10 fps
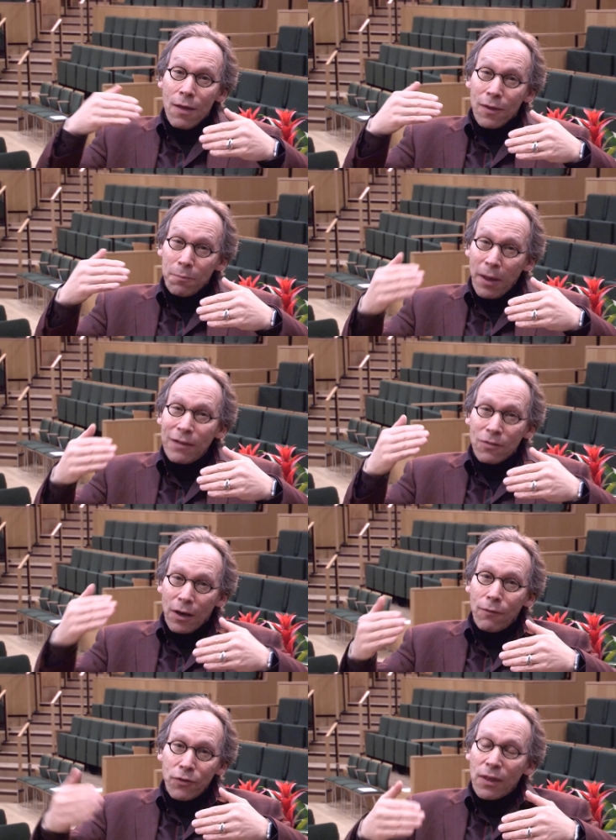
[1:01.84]
that based
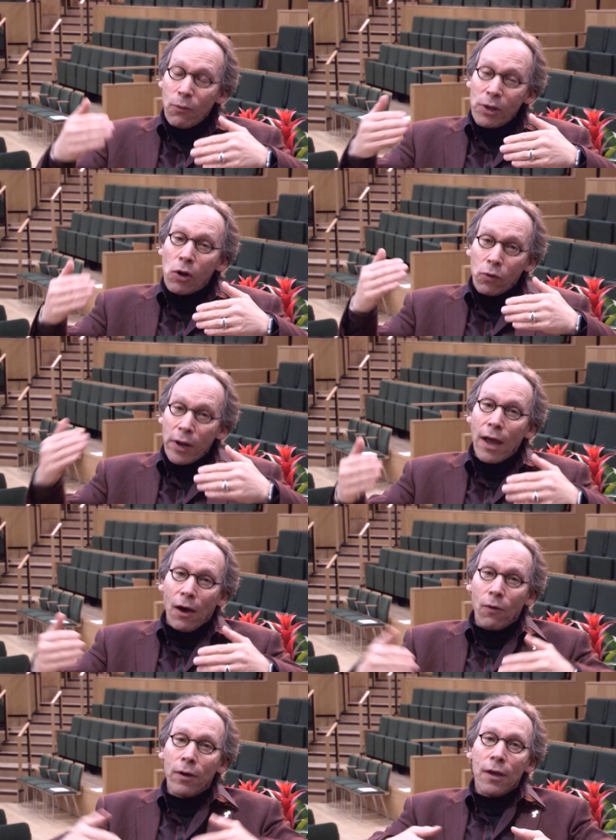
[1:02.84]
on everything we know
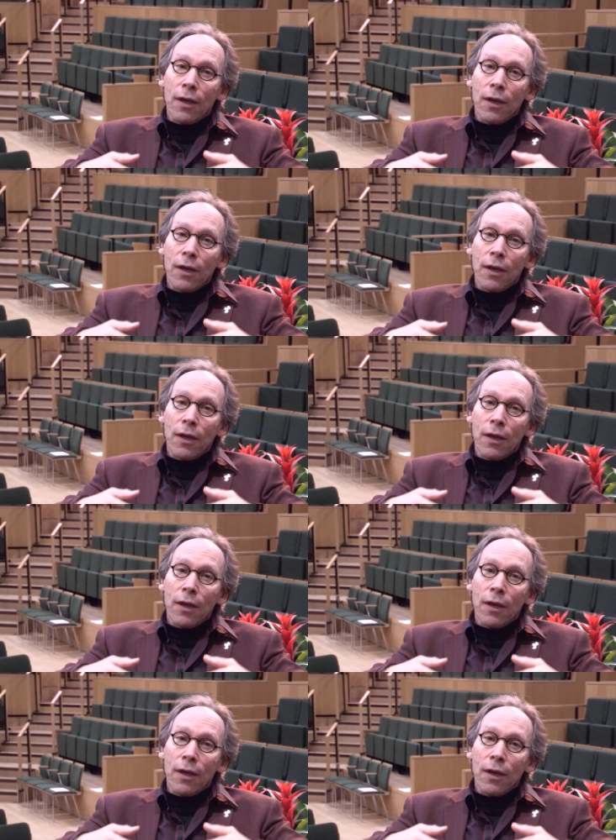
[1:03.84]
now,